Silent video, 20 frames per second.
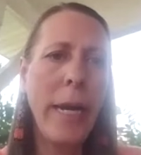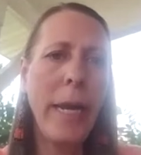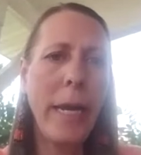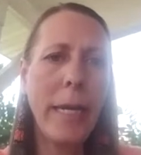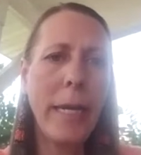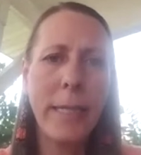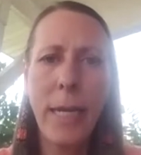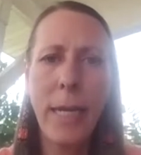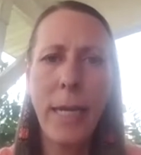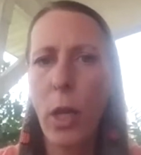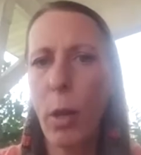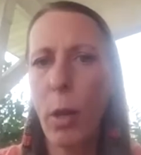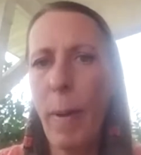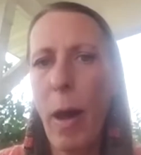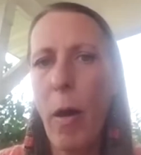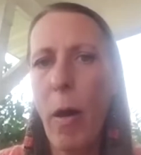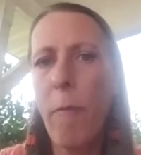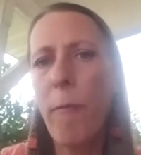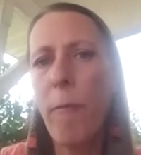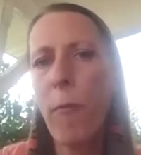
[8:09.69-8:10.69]
until
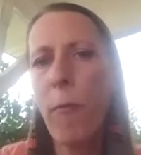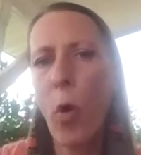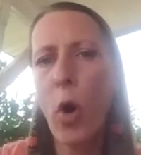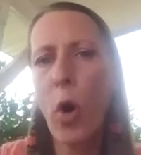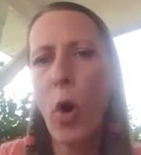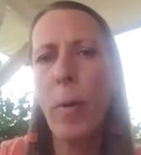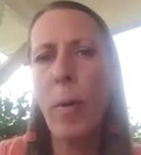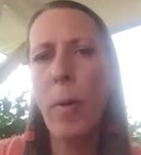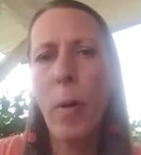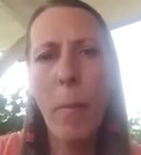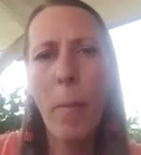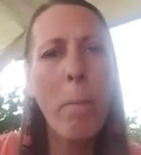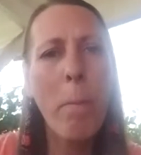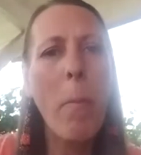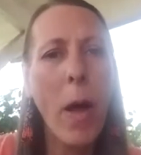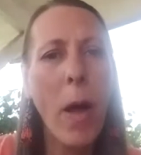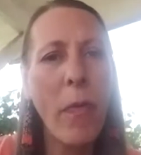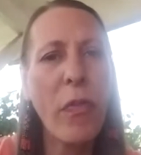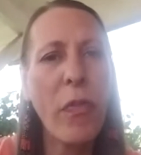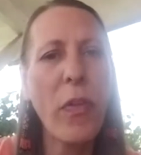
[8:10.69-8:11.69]
about 4
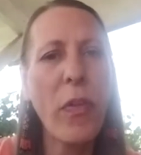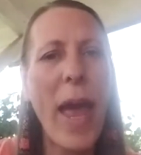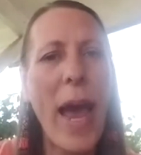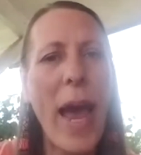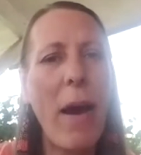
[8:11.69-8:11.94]
months